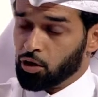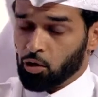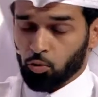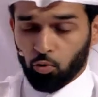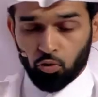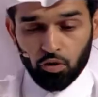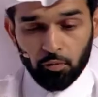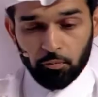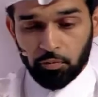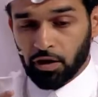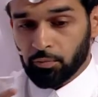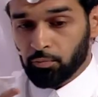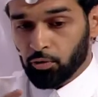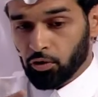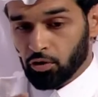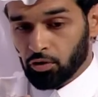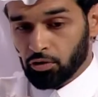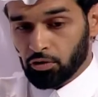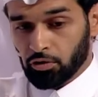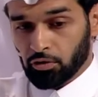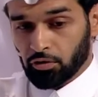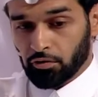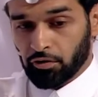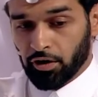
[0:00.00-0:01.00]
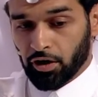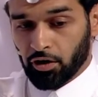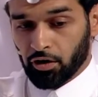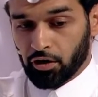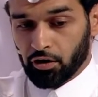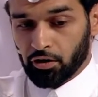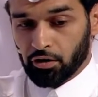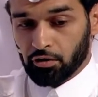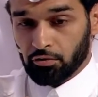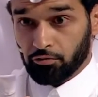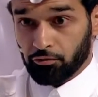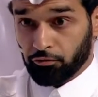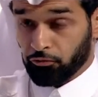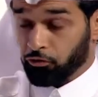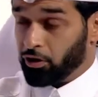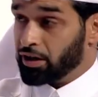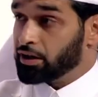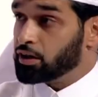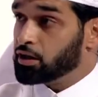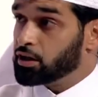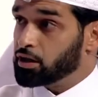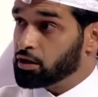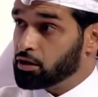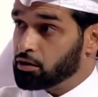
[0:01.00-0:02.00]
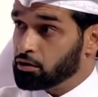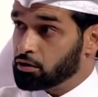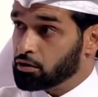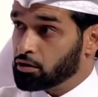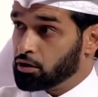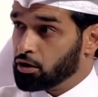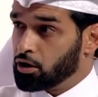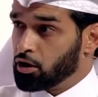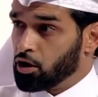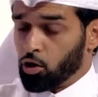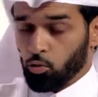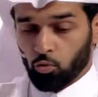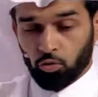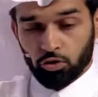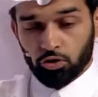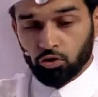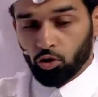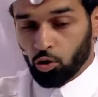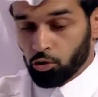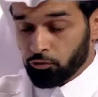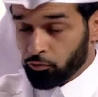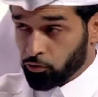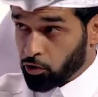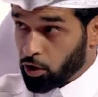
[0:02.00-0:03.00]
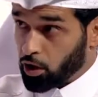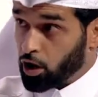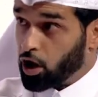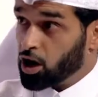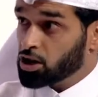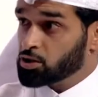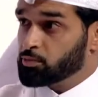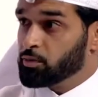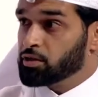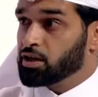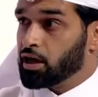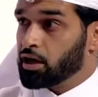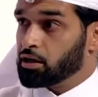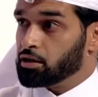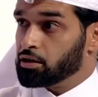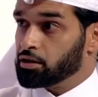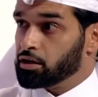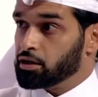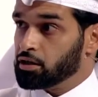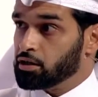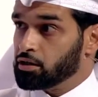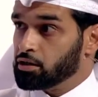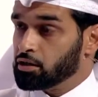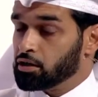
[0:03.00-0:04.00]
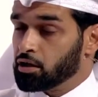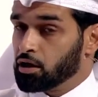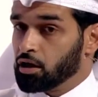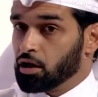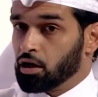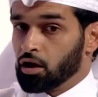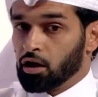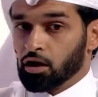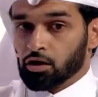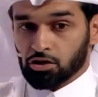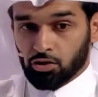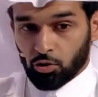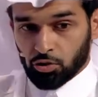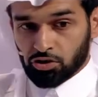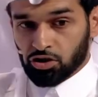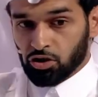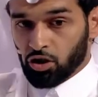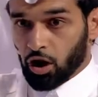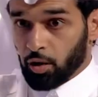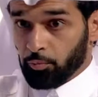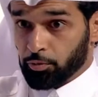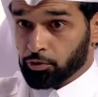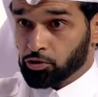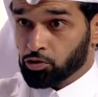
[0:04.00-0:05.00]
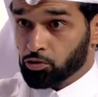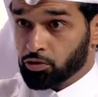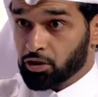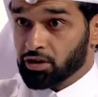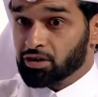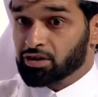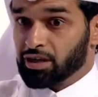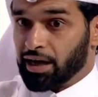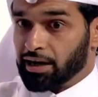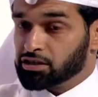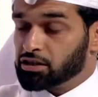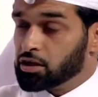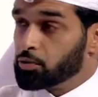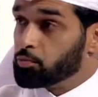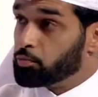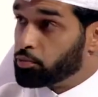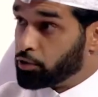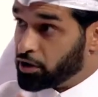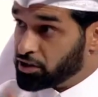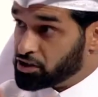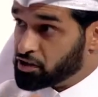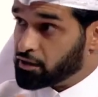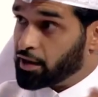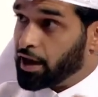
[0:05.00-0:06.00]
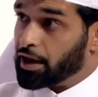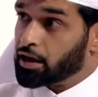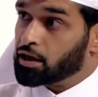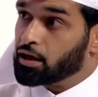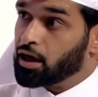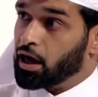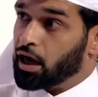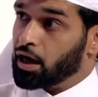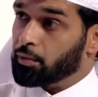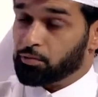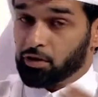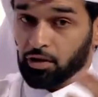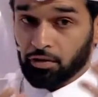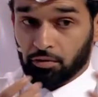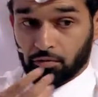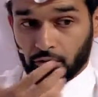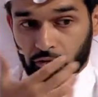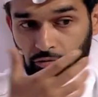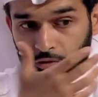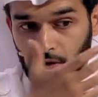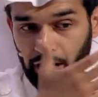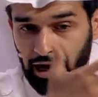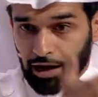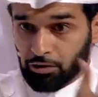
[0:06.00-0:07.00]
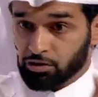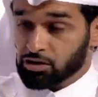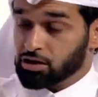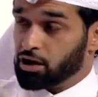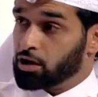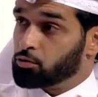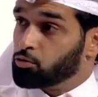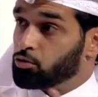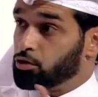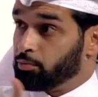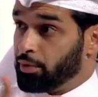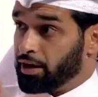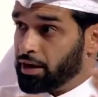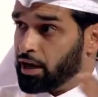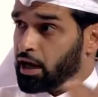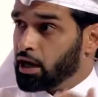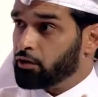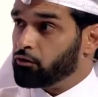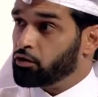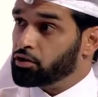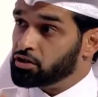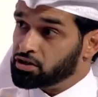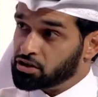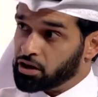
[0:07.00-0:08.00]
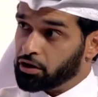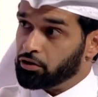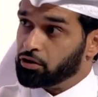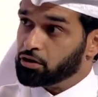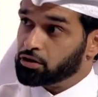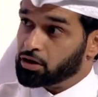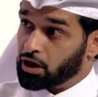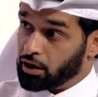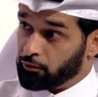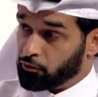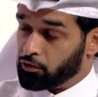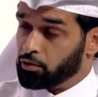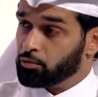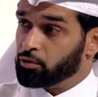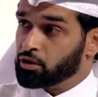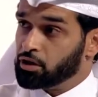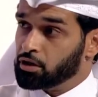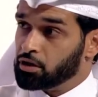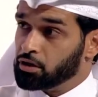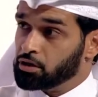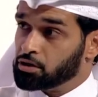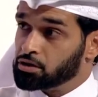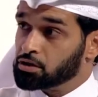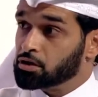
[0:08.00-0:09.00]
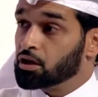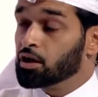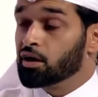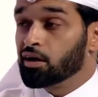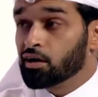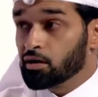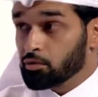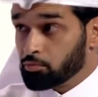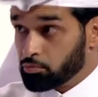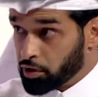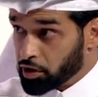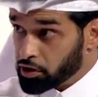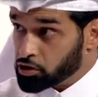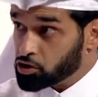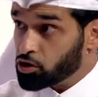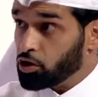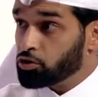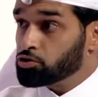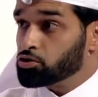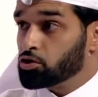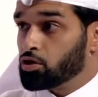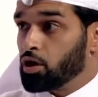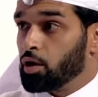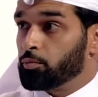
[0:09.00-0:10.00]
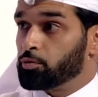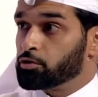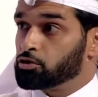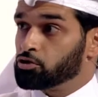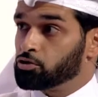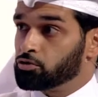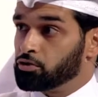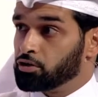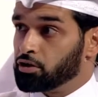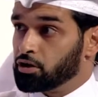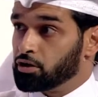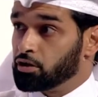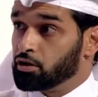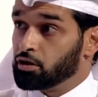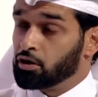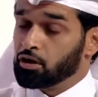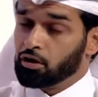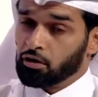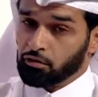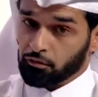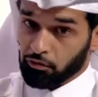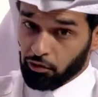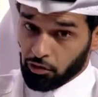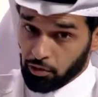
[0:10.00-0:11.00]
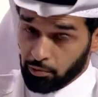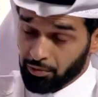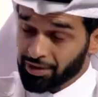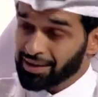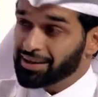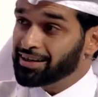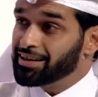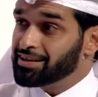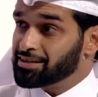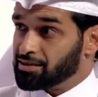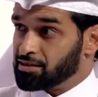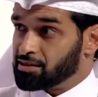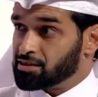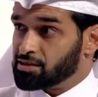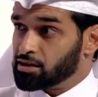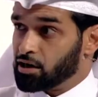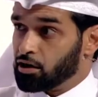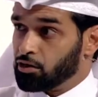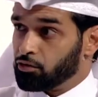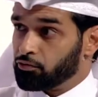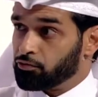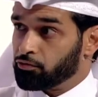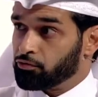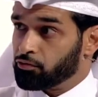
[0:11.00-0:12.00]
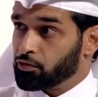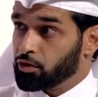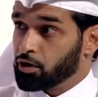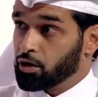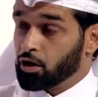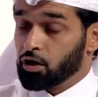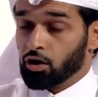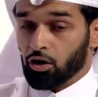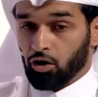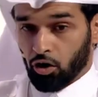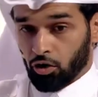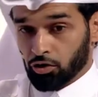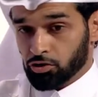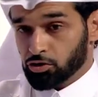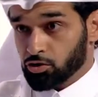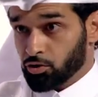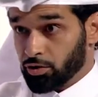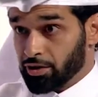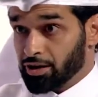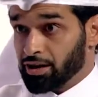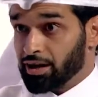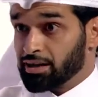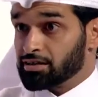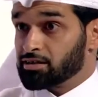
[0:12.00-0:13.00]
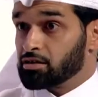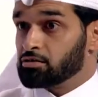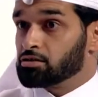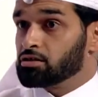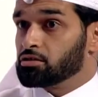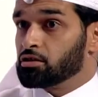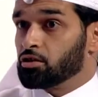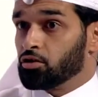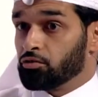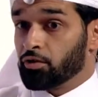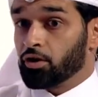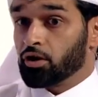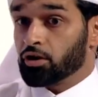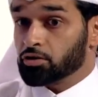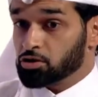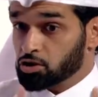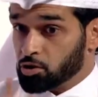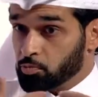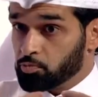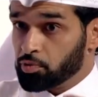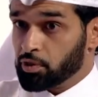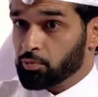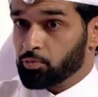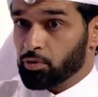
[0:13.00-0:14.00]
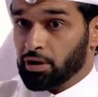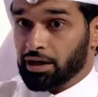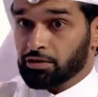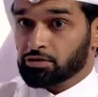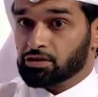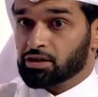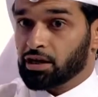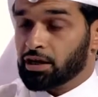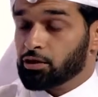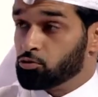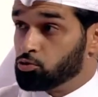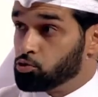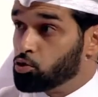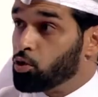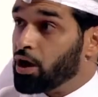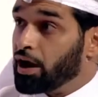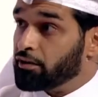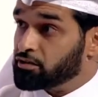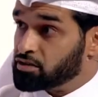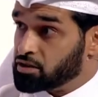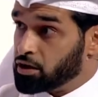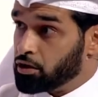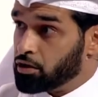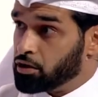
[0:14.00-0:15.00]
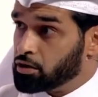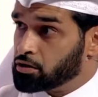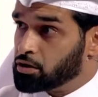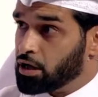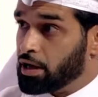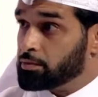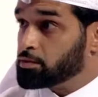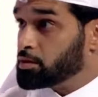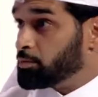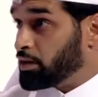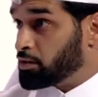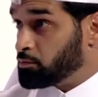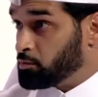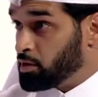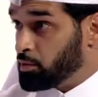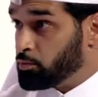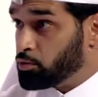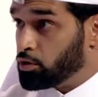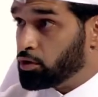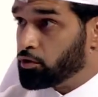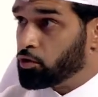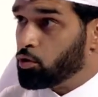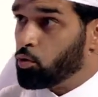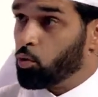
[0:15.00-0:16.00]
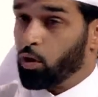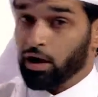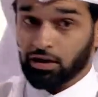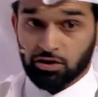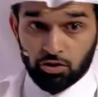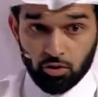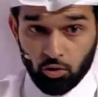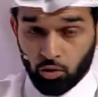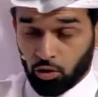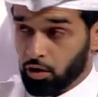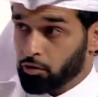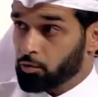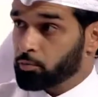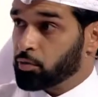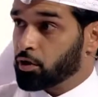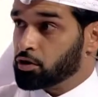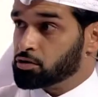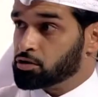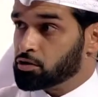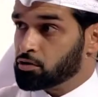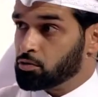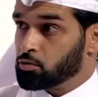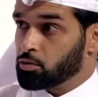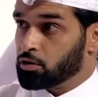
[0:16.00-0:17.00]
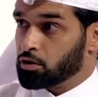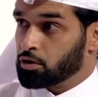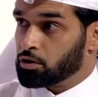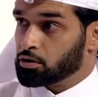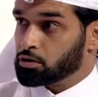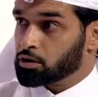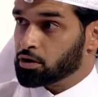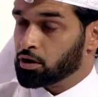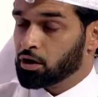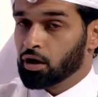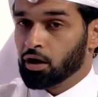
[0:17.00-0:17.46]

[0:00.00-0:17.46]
We're people that are friendly. We're known for our hospitality. So it's an opportunity to actually bridge that gap that the outside world might have on a stereotype for the Middle East. But it's also an opportunity for the Middle East itself. Also, in case there's, there are some people outside who do have stereotypes about people in the West or other parts of the world.